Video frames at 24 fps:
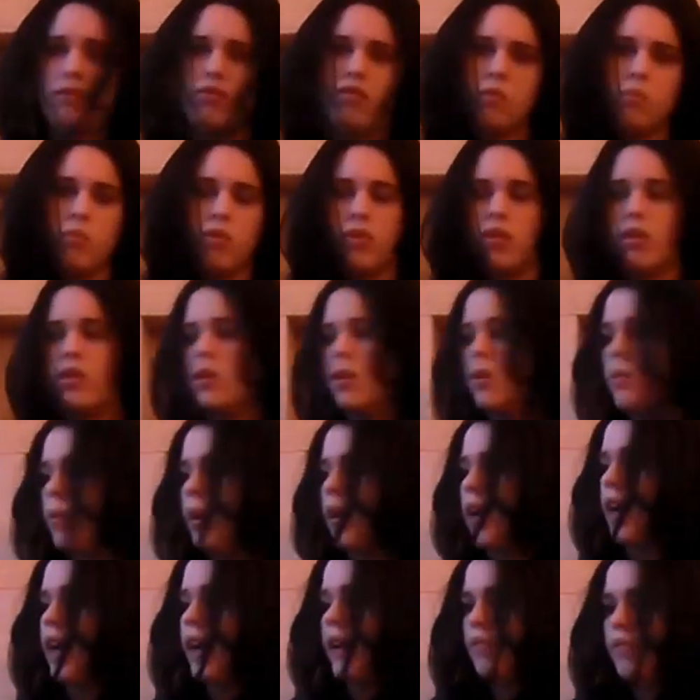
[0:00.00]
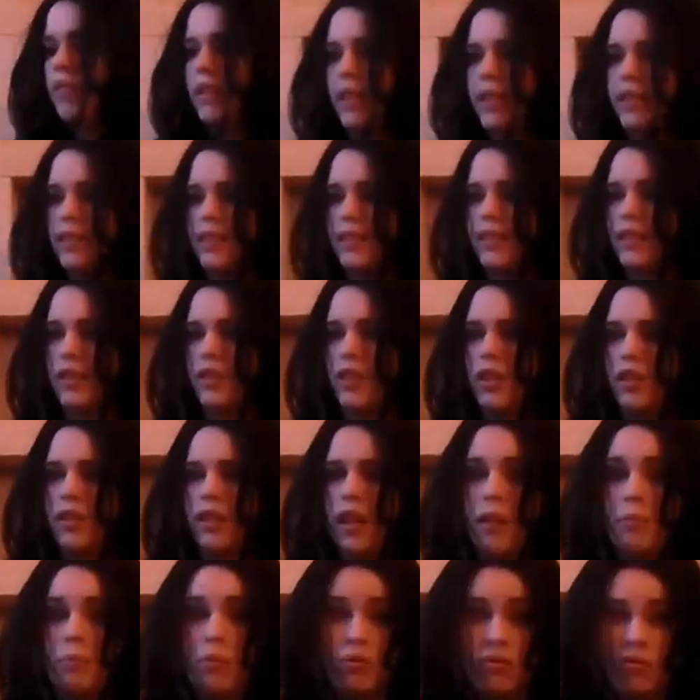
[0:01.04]
alright to throw 1 or 2 away. I have a tendency to do
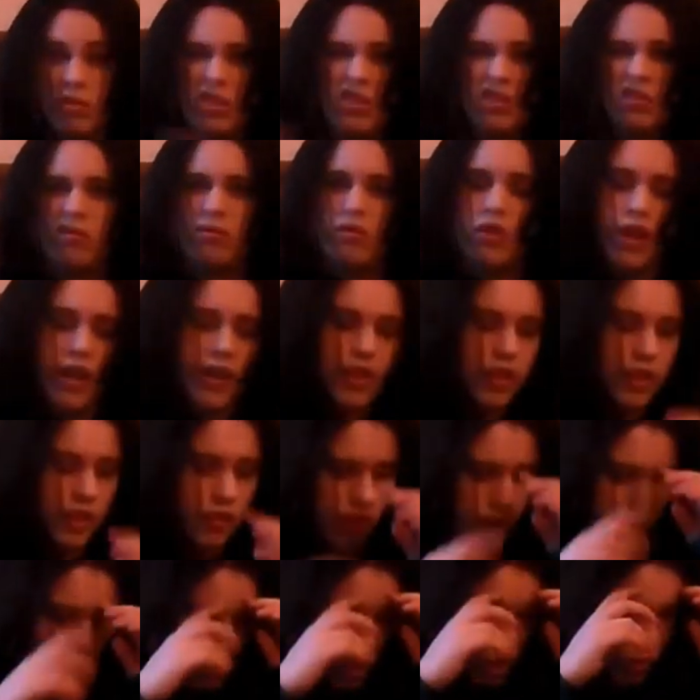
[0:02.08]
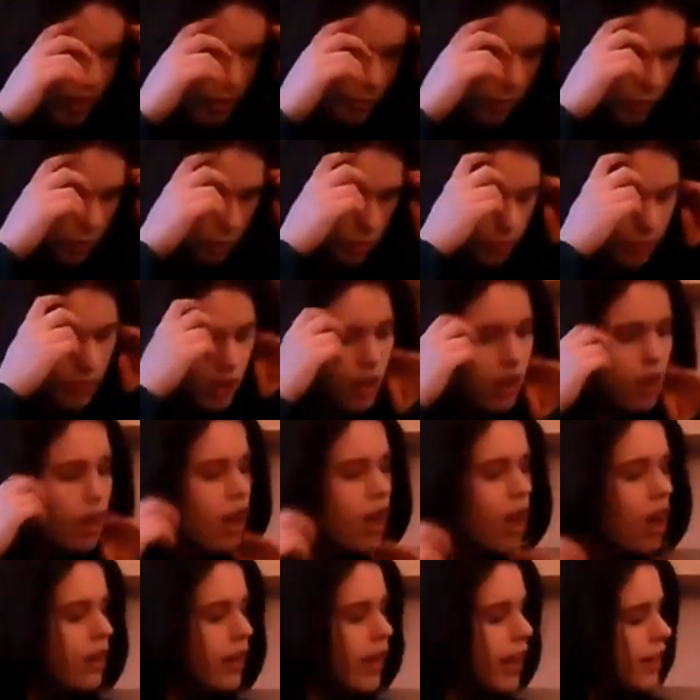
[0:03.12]
that, but try not to throw as much away as possible.
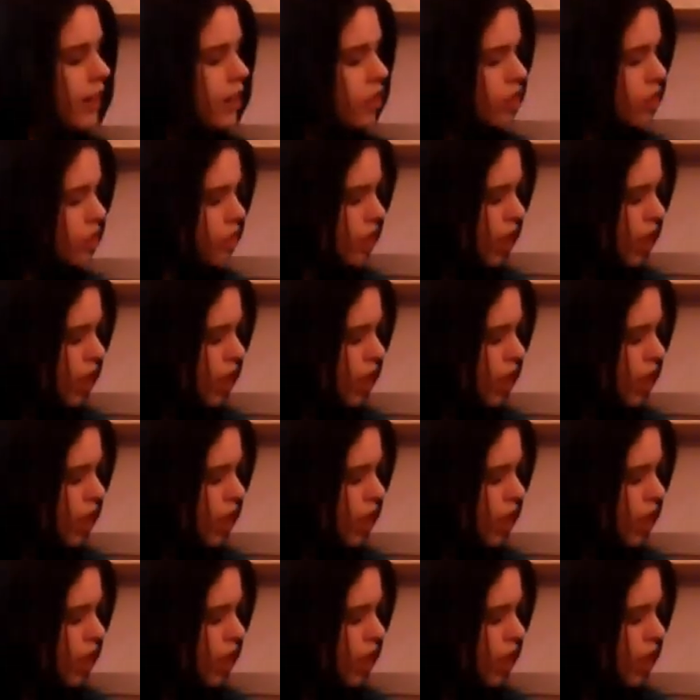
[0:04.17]
Okay,